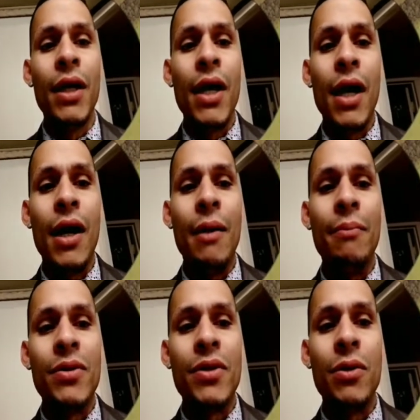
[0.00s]
So
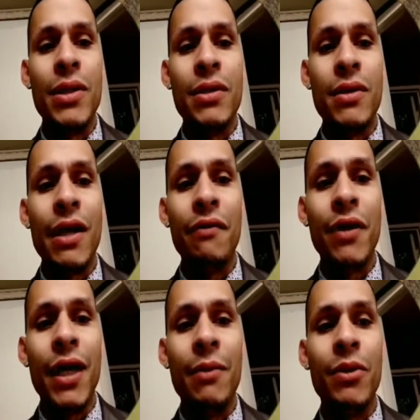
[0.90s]
he's definitely able
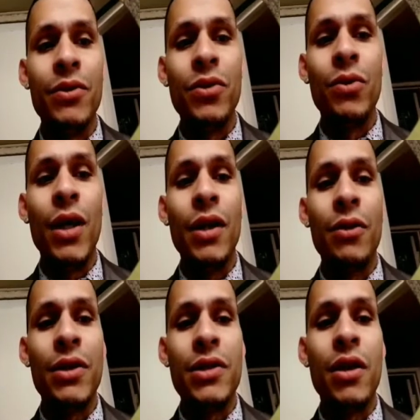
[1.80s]
to 3-star
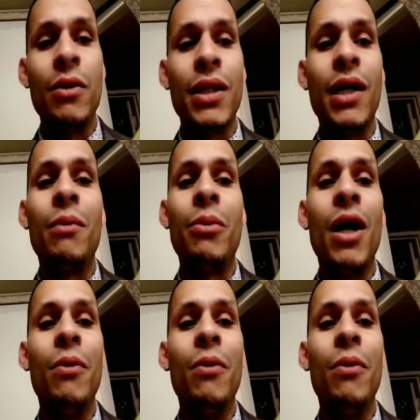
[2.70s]
without a problem.